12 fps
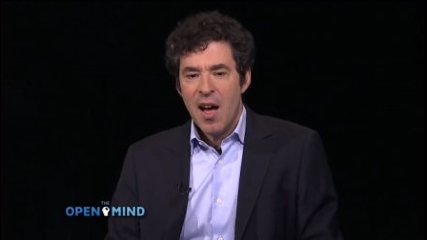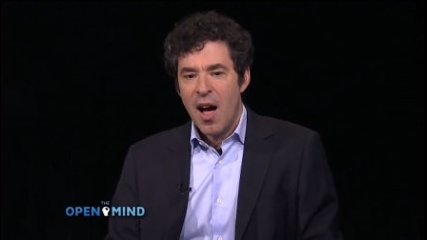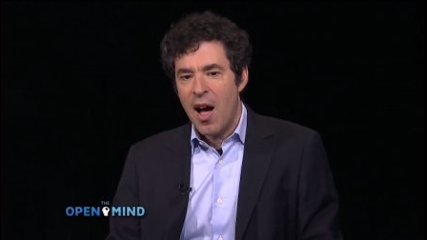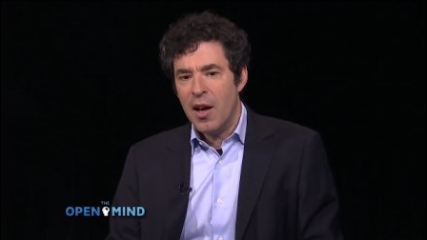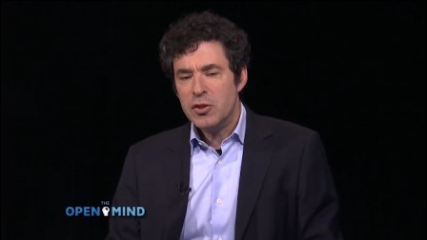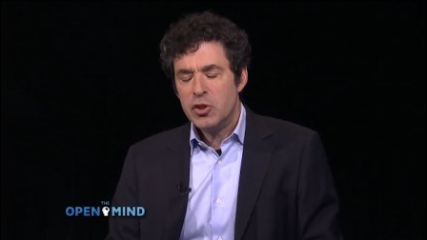
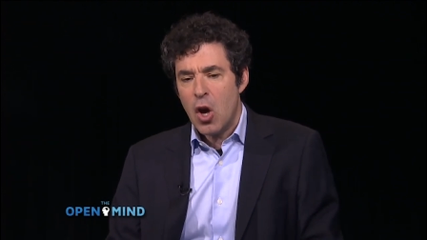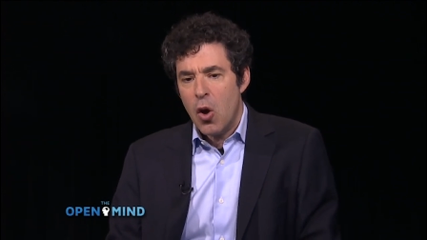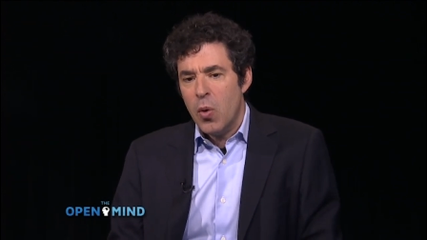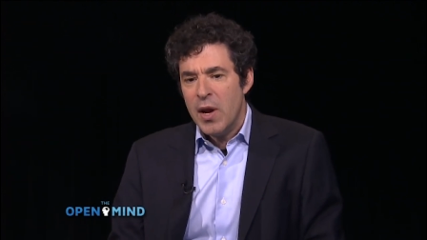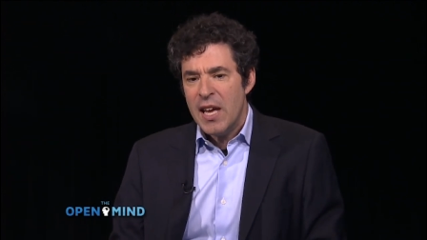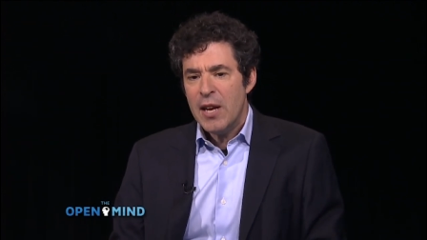Uh,
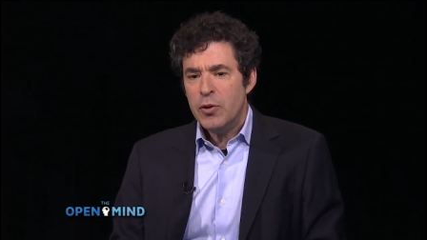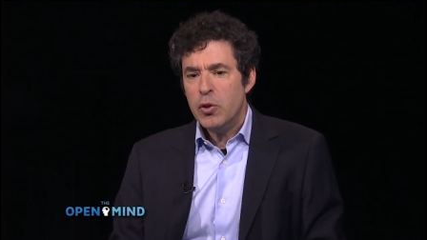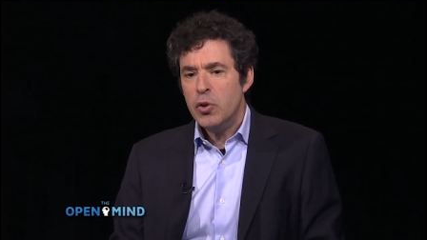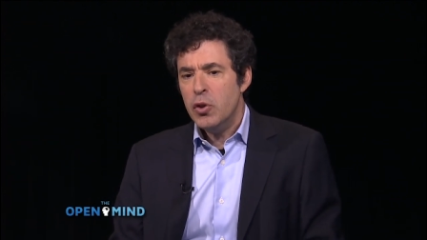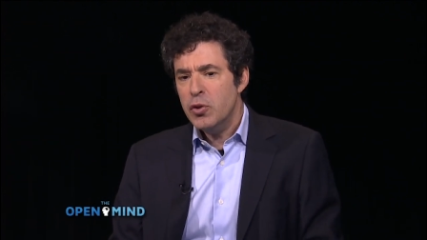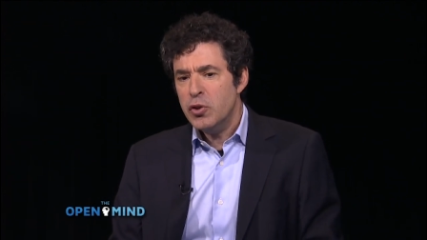so if you
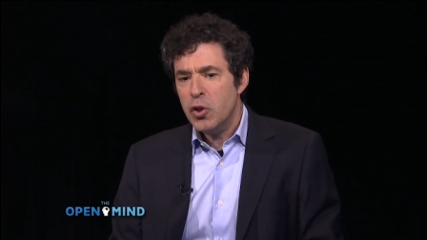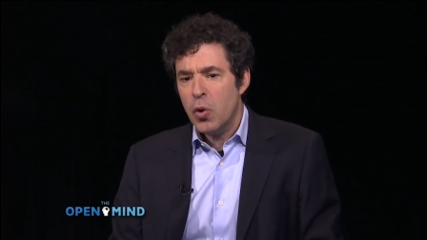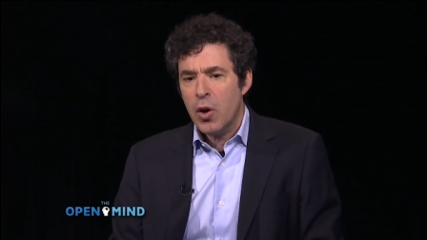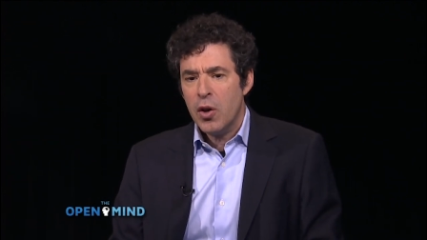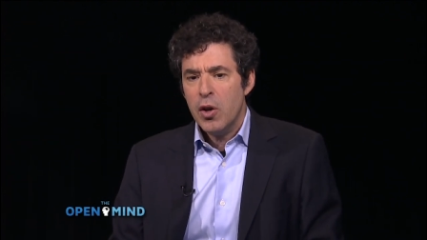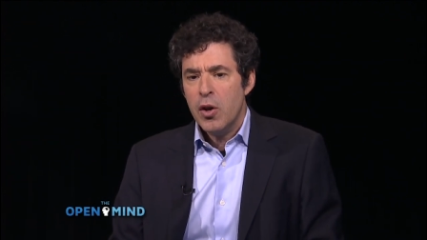use
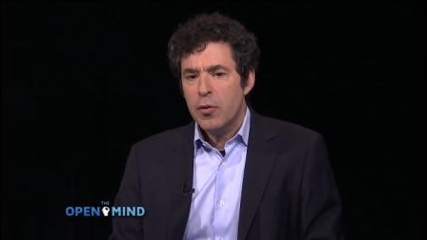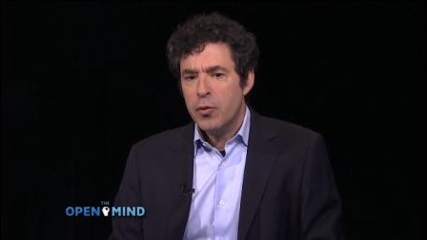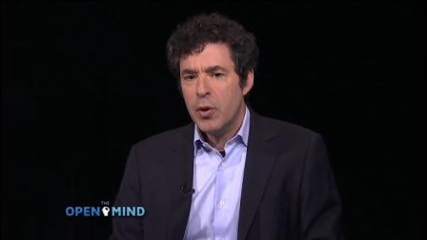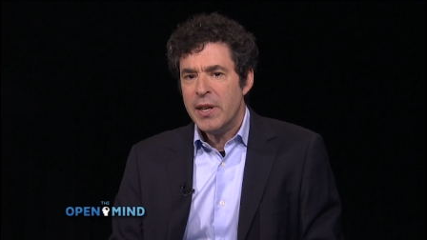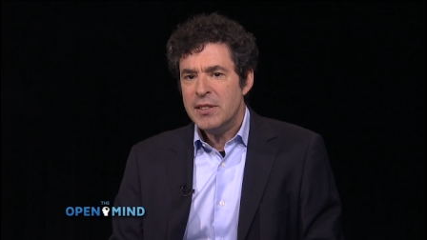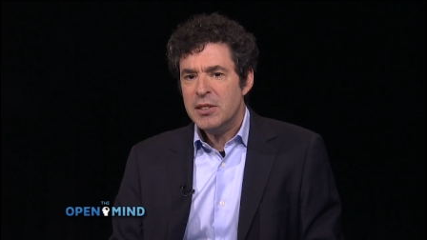your
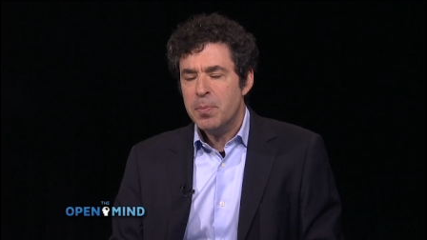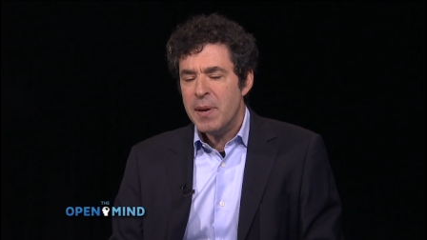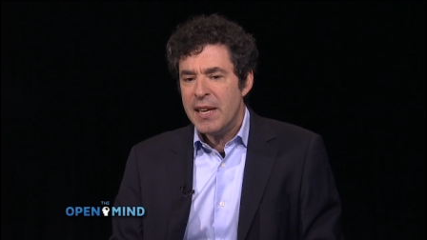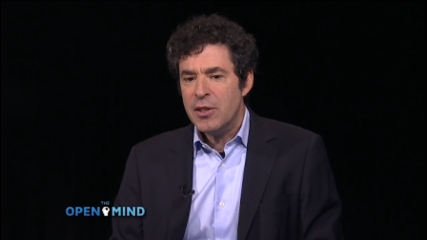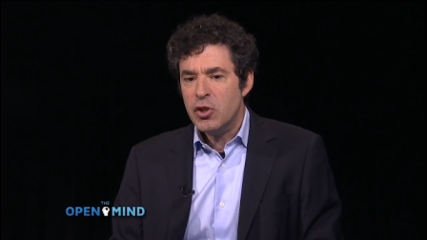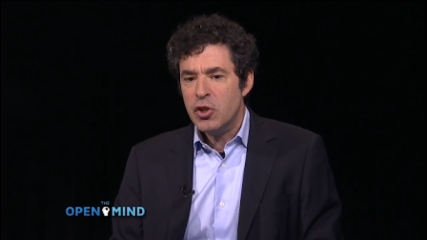free
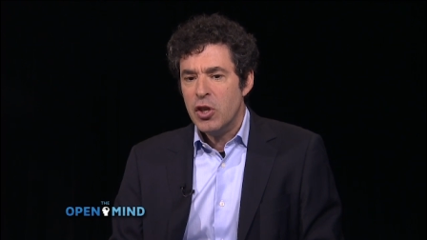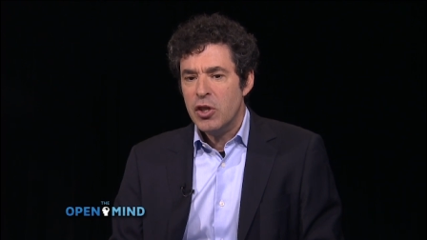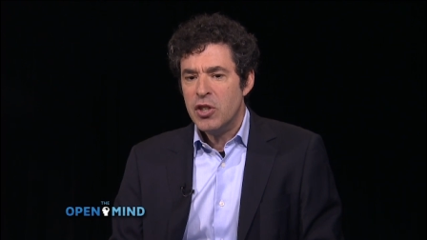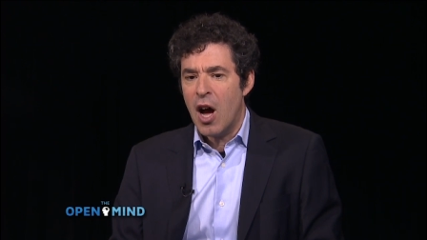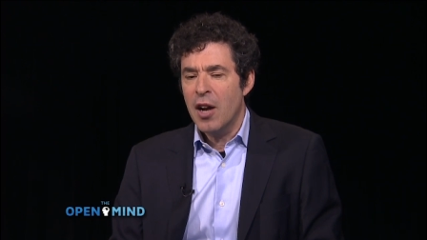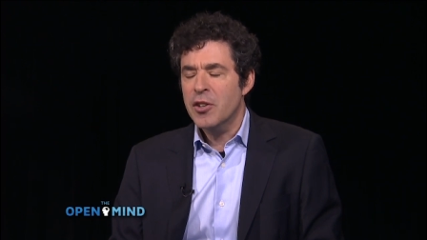speech
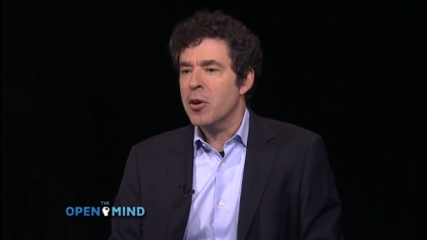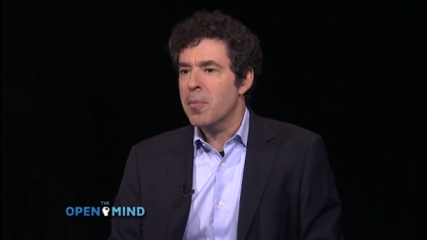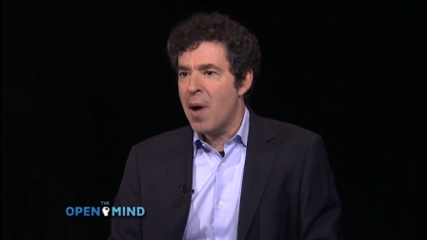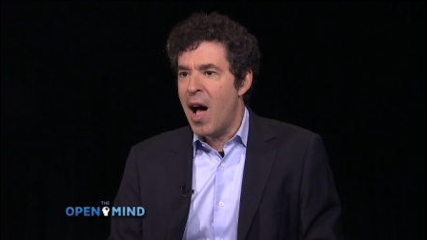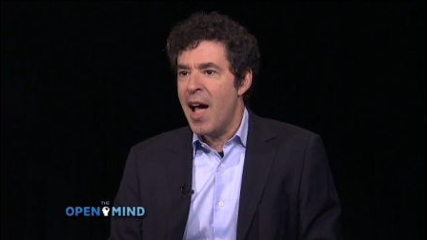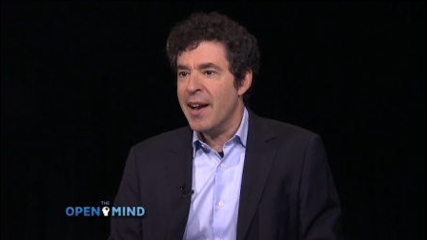to
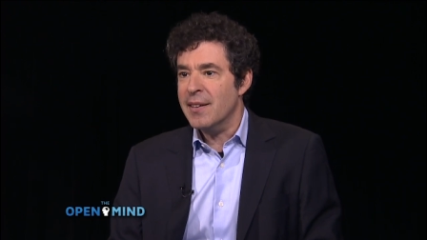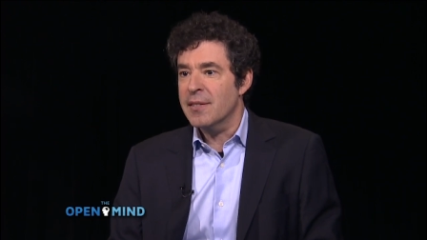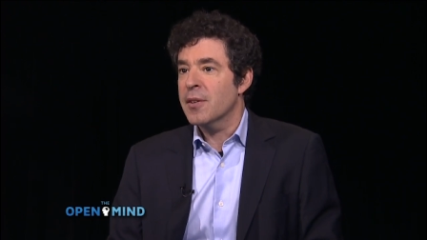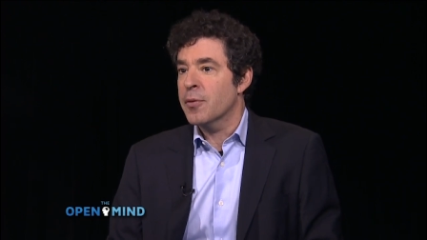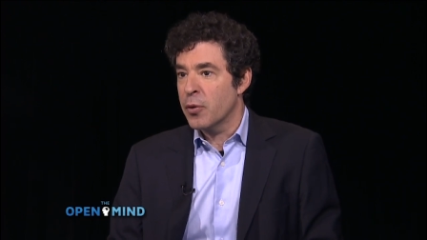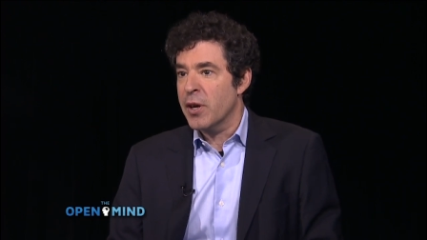undermine
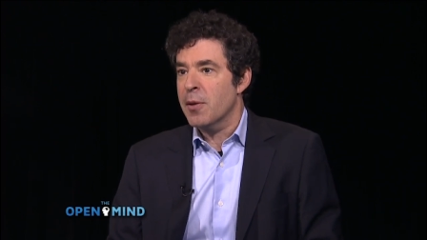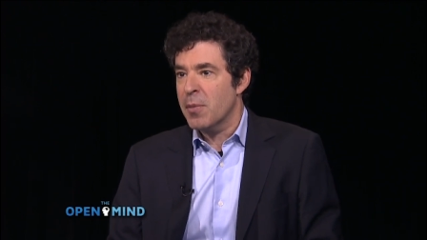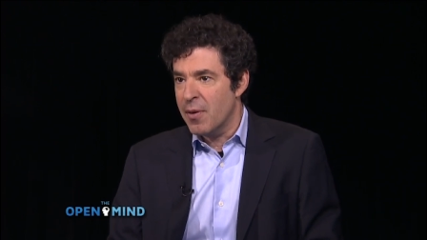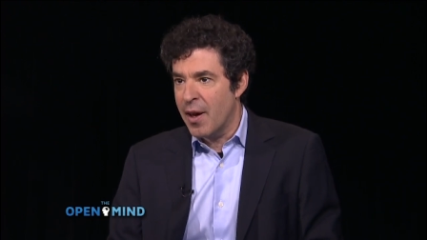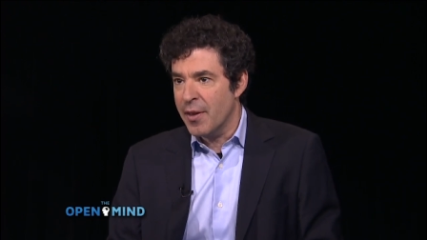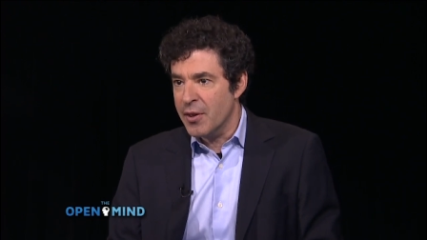the freedom
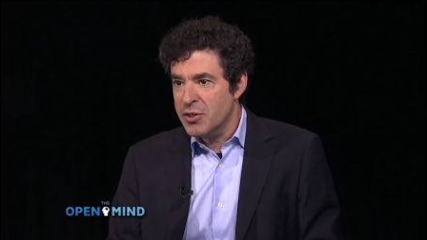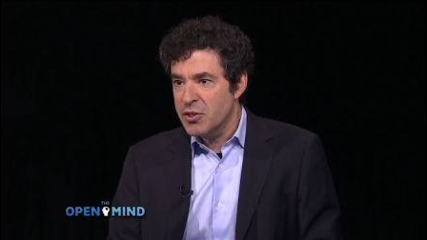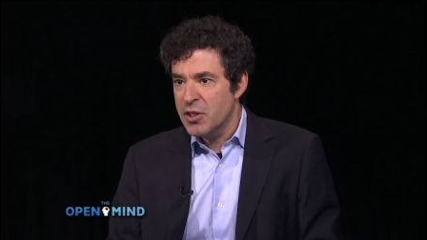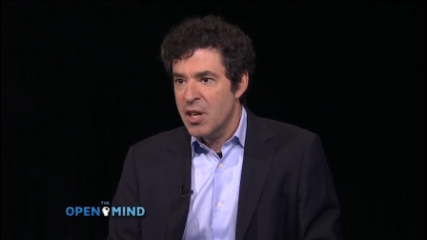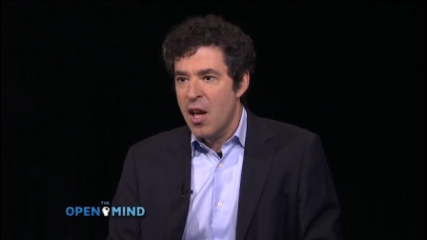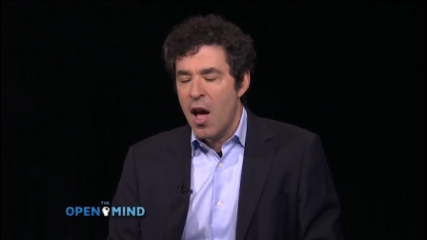of others,